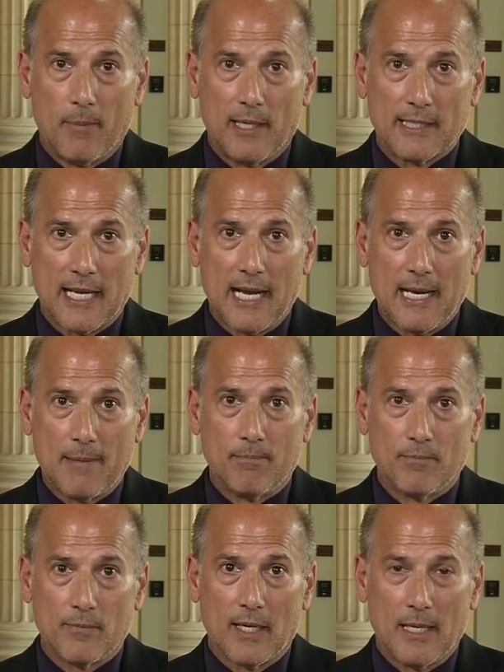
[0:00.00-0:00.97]
but
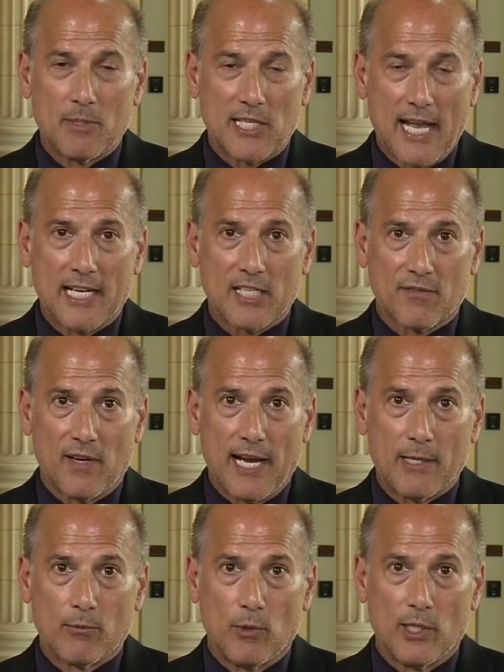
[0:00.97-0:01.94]
I'm
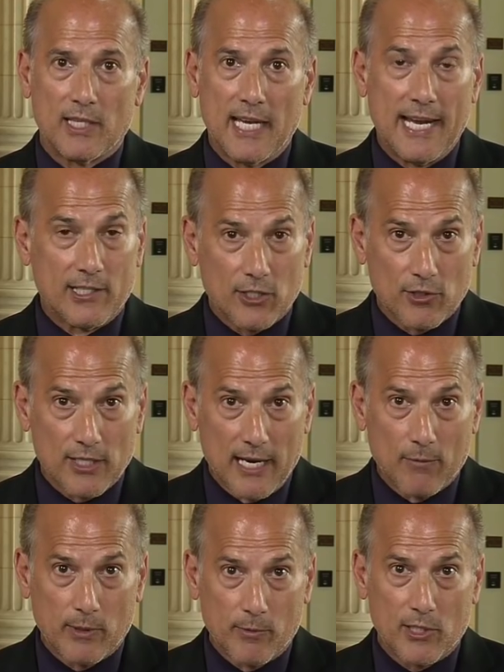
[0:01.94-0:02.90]
satisfied with the answers
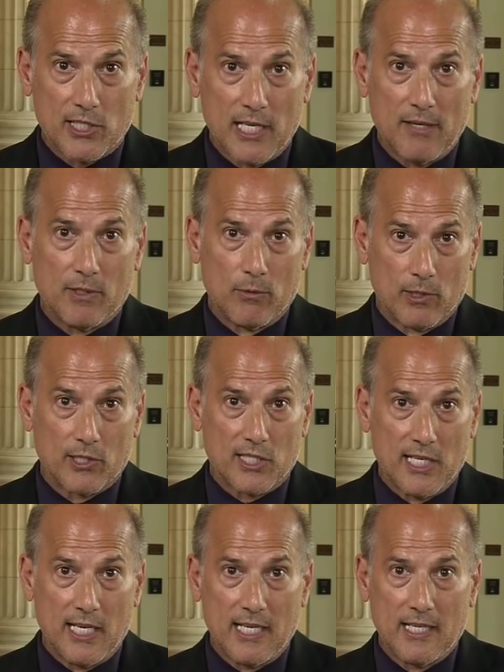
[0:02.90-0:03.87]
that we received, and we'll
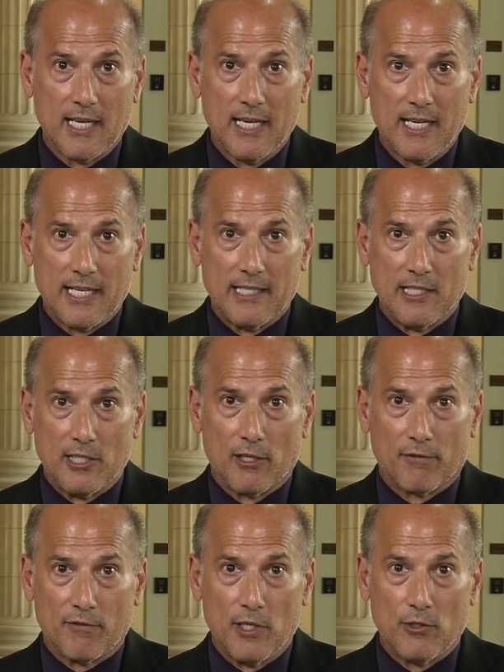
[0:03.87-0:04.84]
see in the
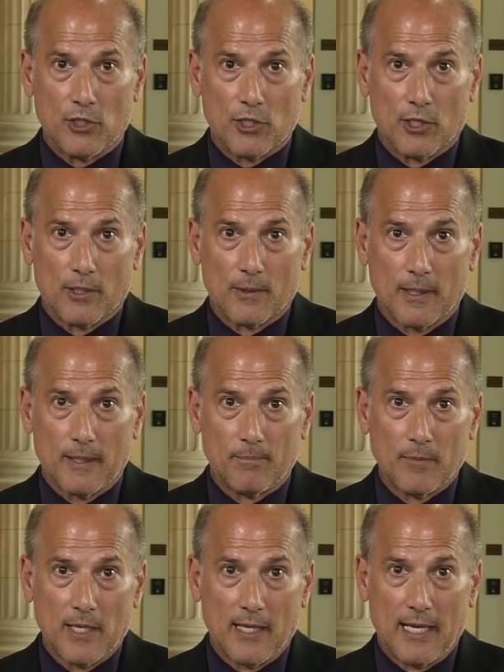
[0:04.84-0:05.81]
near future
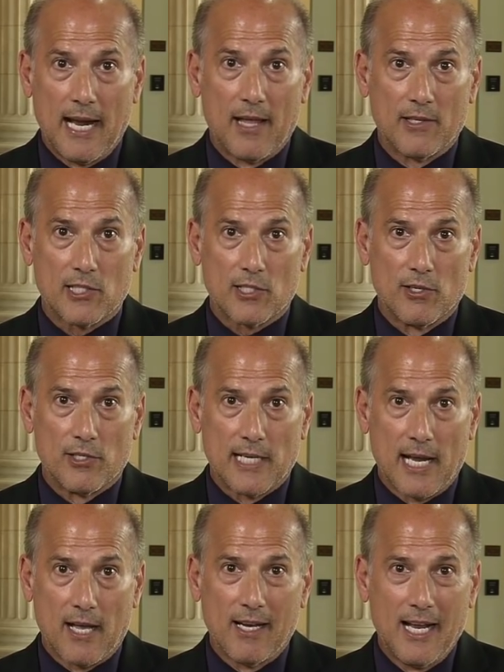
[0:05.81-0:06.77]
how this
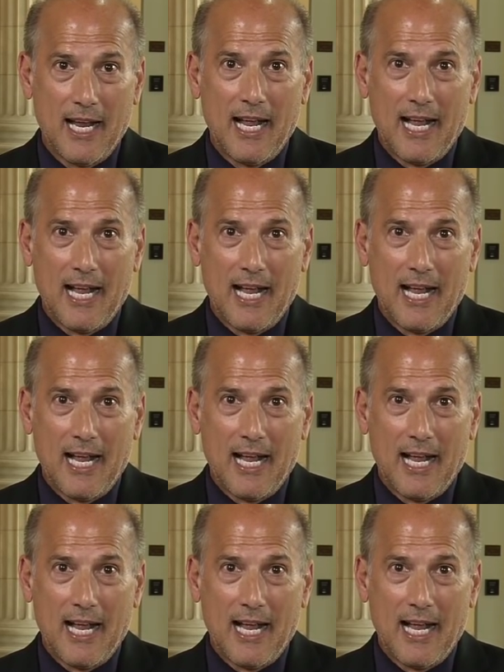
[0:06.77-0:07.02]
turns out.